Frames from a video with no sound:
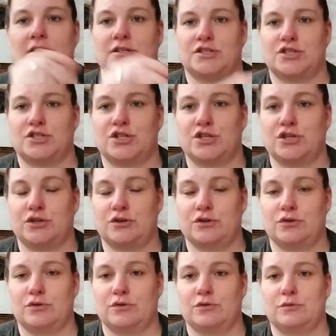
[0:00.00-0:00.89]

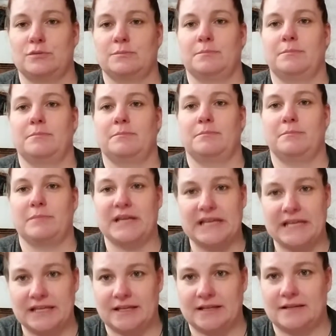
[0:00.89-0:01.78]
to
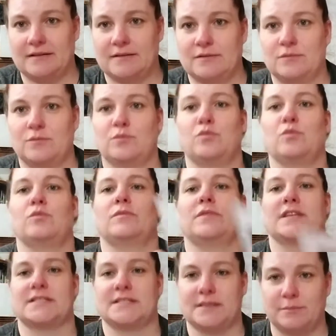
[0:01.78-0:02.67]
mean
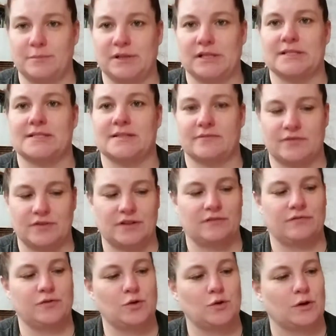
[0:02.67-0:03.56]
the symbolism for
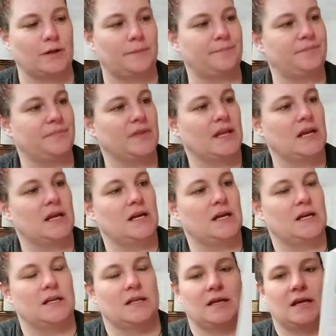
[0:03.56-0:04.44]
the Fool,
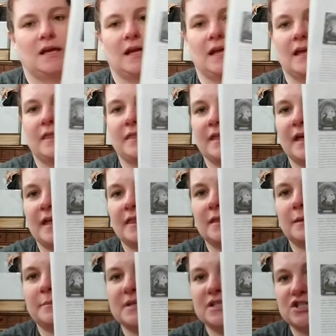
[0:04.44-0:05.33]
and
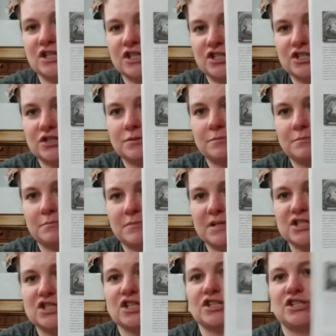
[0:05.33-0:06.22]
then the
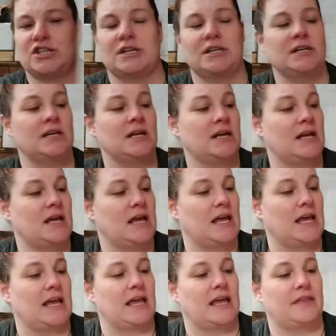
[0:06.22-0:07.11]
magician
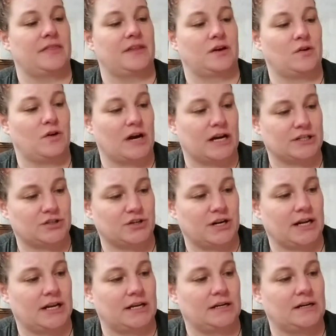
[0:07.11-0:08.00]
and the
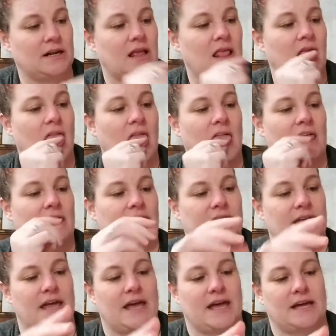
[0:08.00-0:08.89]
quatrain
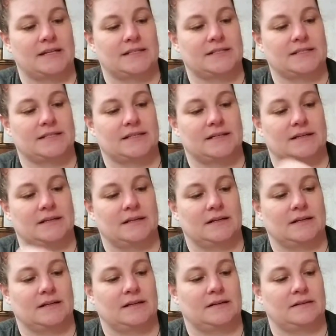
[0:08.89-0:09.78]
that
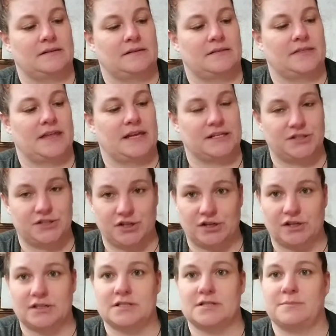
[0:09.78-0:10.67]
they
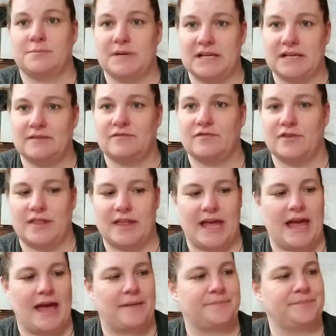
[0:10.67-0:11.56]
took to mean for
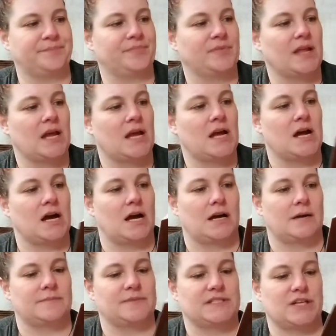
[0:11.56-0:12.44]
that.
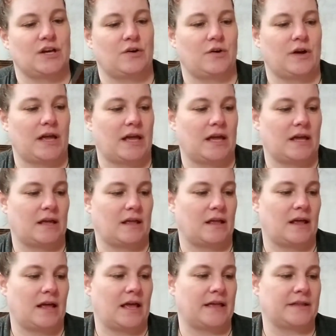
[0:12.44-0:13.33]
And
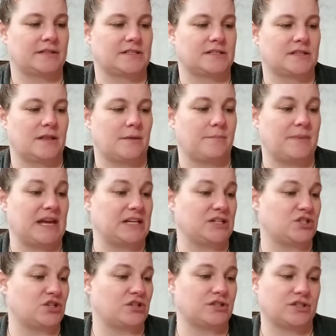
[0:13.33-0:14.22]
the
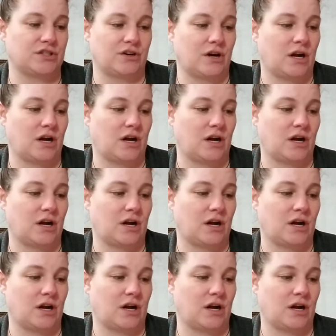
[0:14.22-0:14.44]
majors are